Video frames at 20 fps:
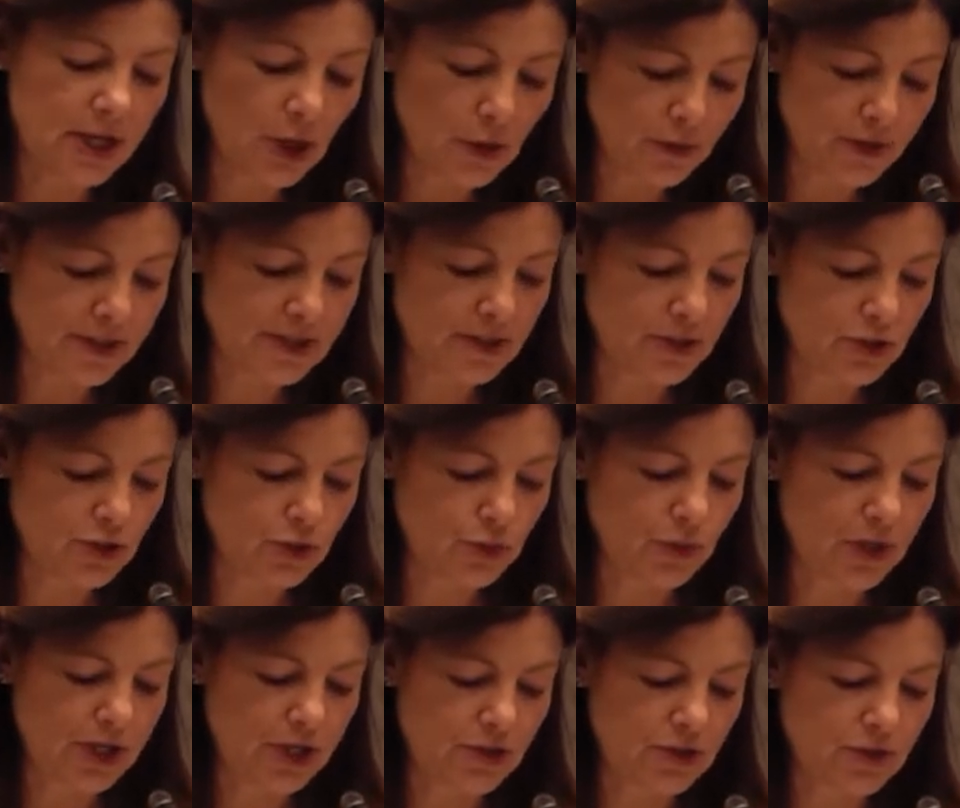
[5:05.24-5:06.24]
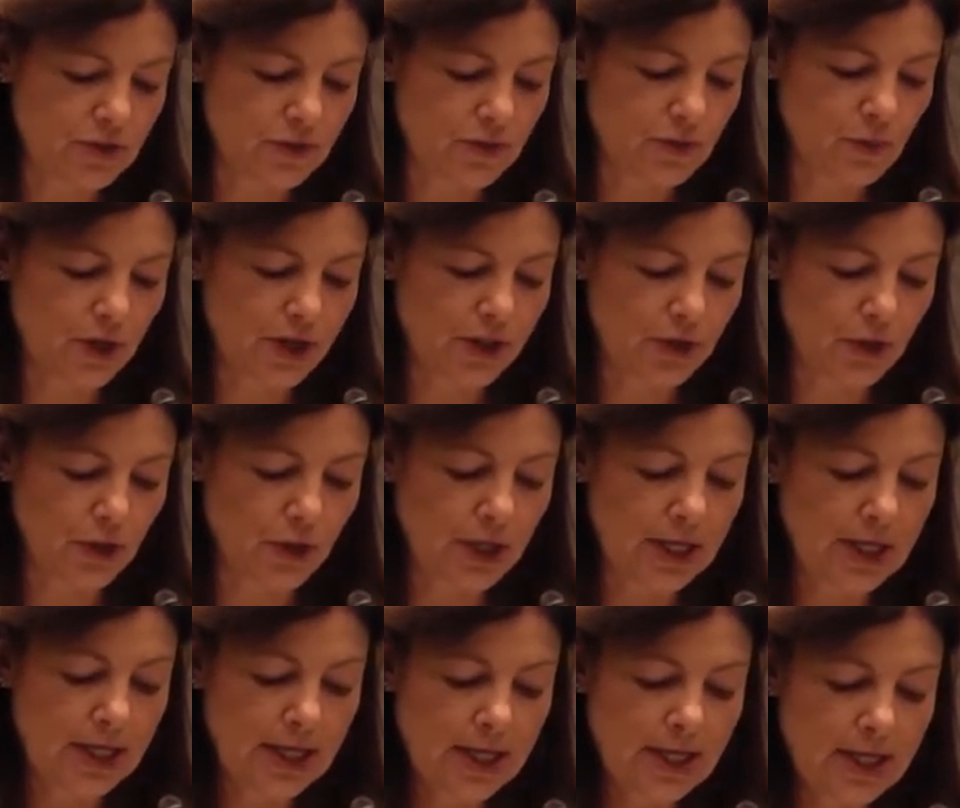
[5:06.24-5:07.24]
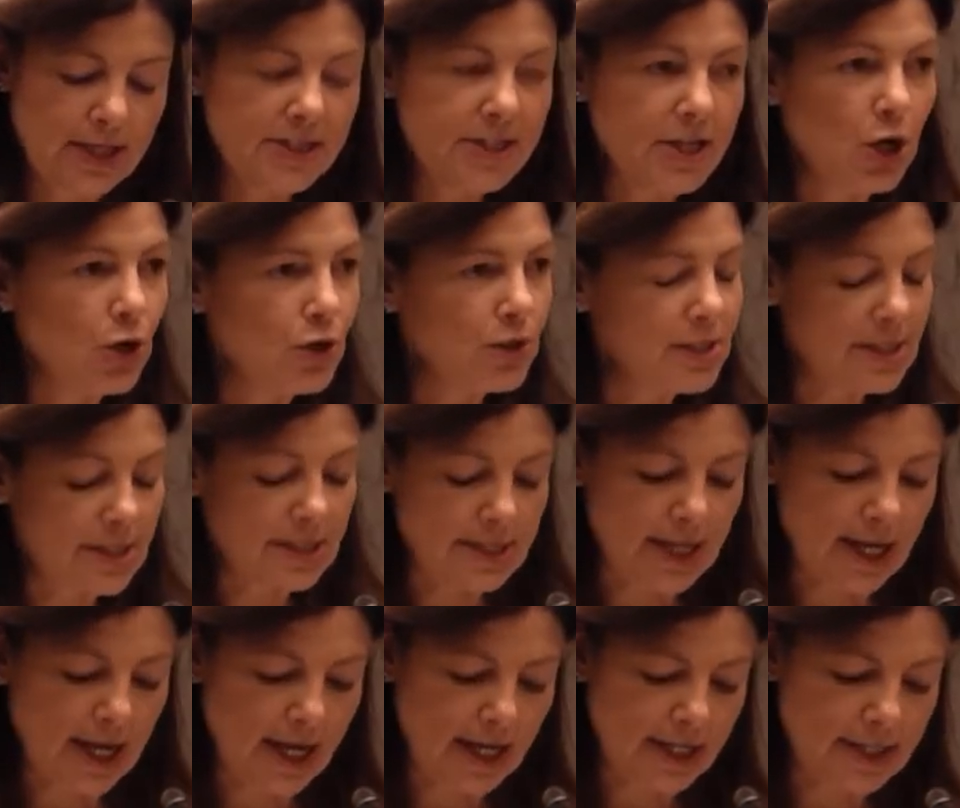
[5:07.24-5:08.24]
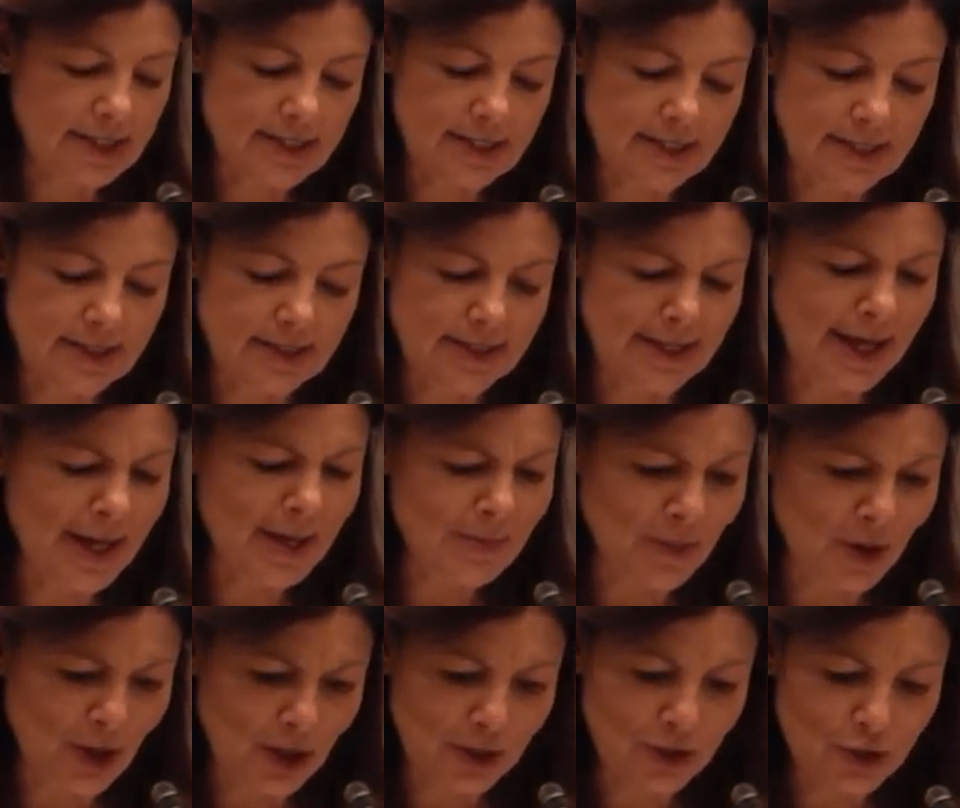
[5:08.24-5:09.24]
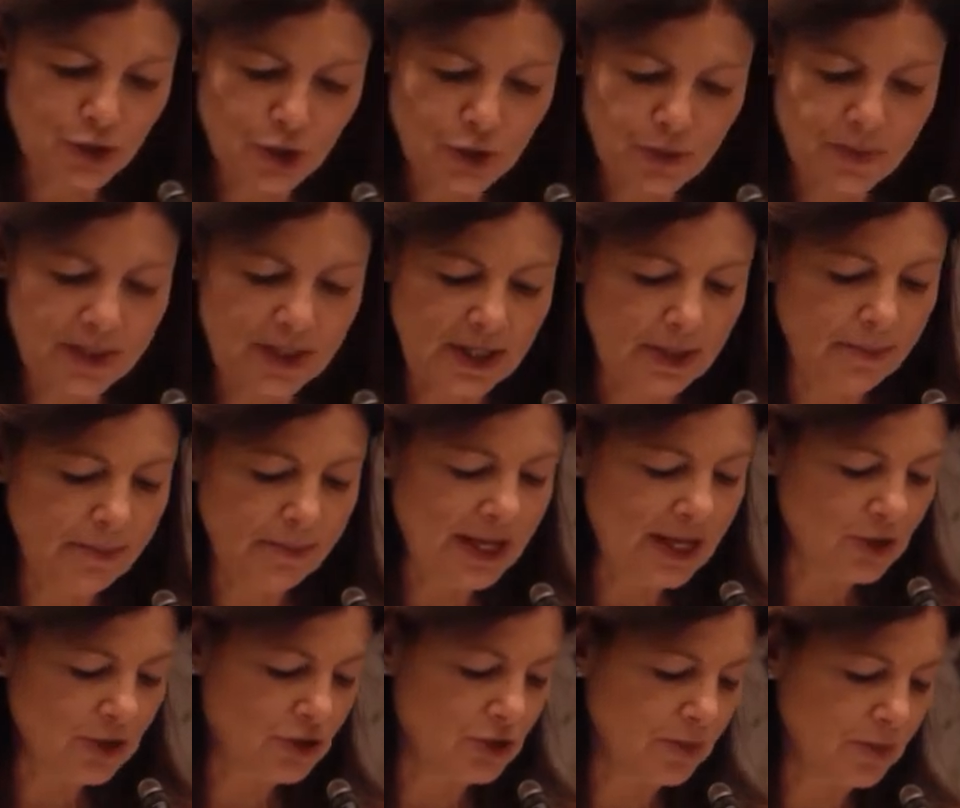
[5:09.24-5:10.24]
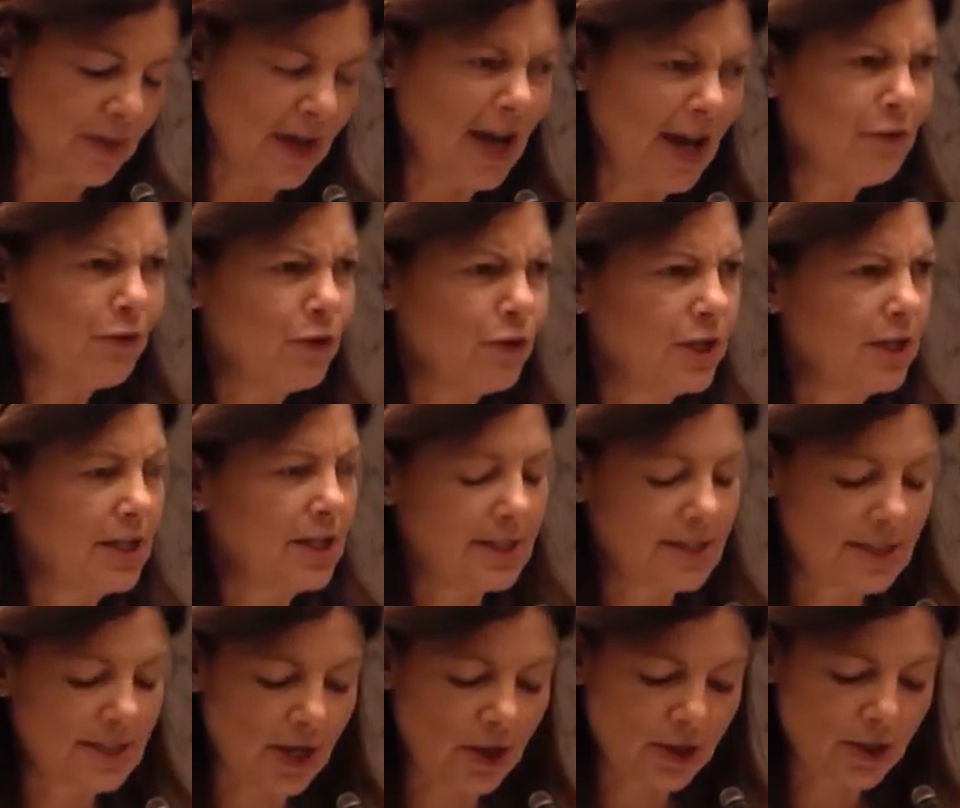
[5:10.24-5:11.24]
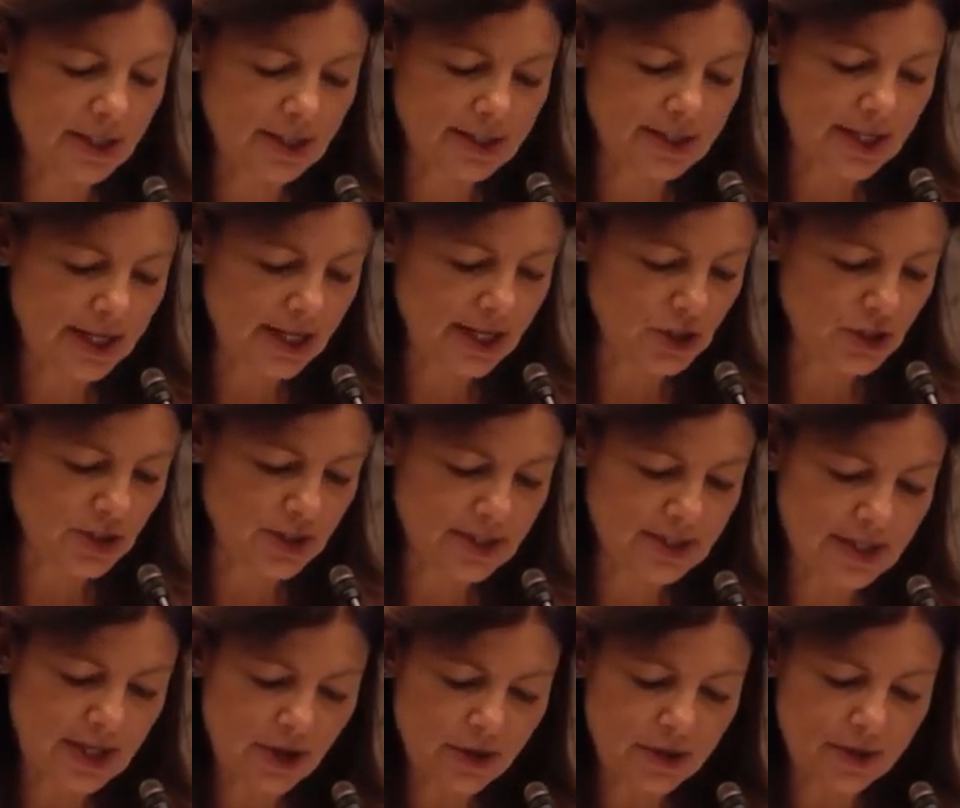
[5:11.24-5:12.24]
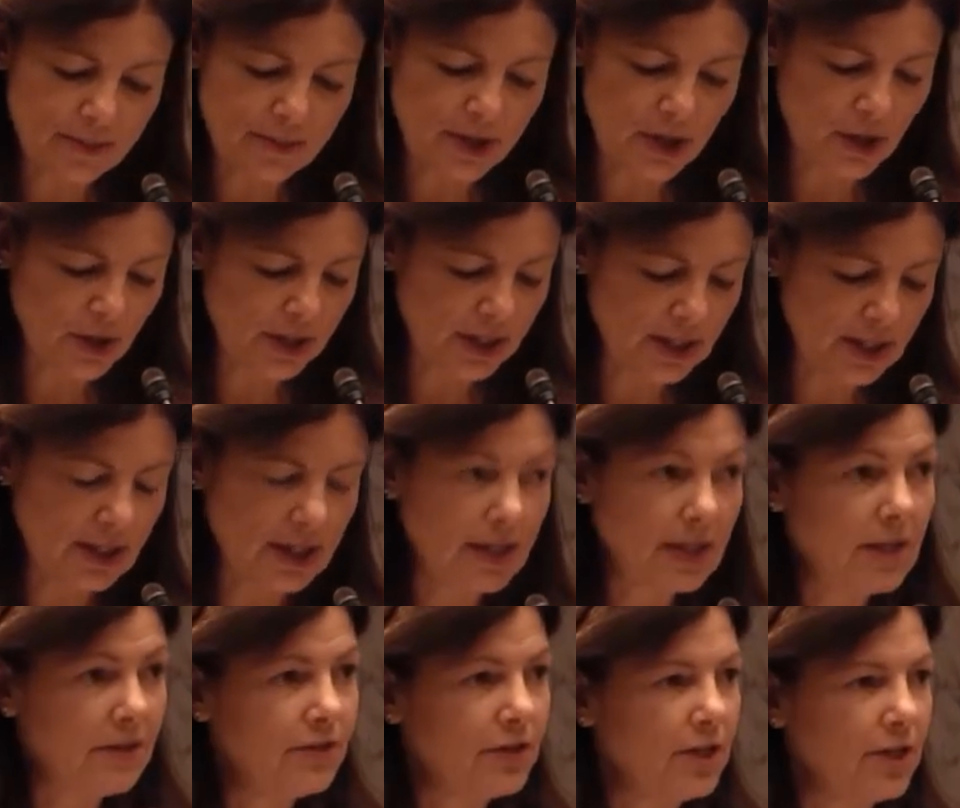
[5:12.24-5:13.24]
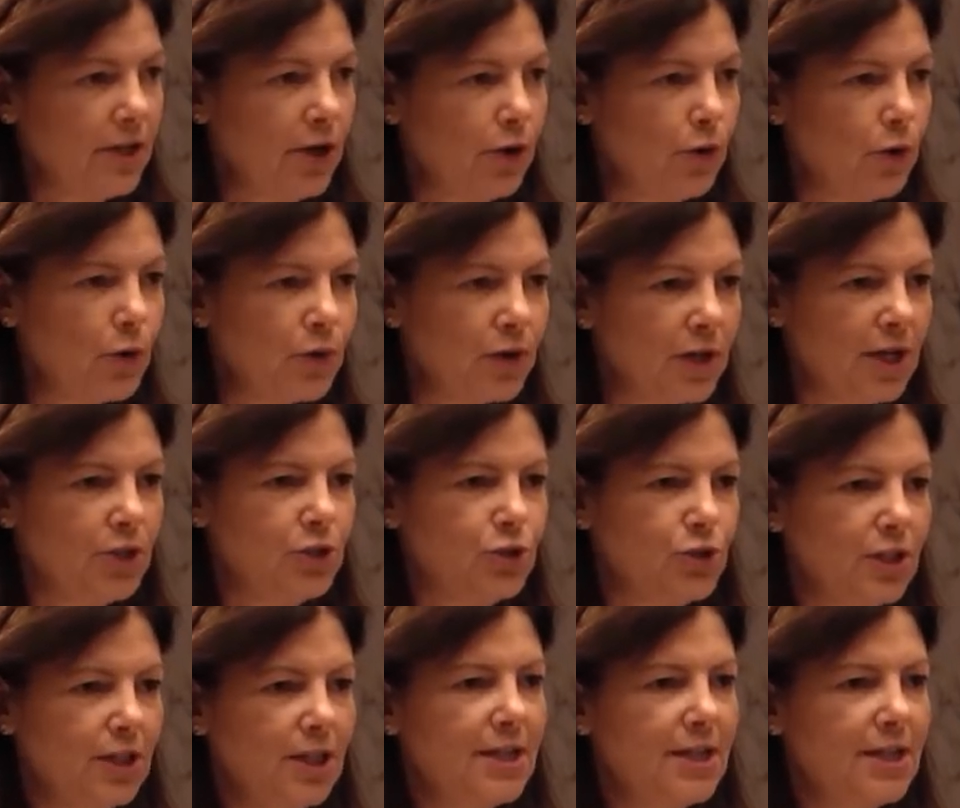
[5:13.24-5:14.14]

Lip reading: terrorist situations, whether terrorist attacks in Denmark, Germany, Belgium, Africa, Southeast Asia, South America, even in our own country.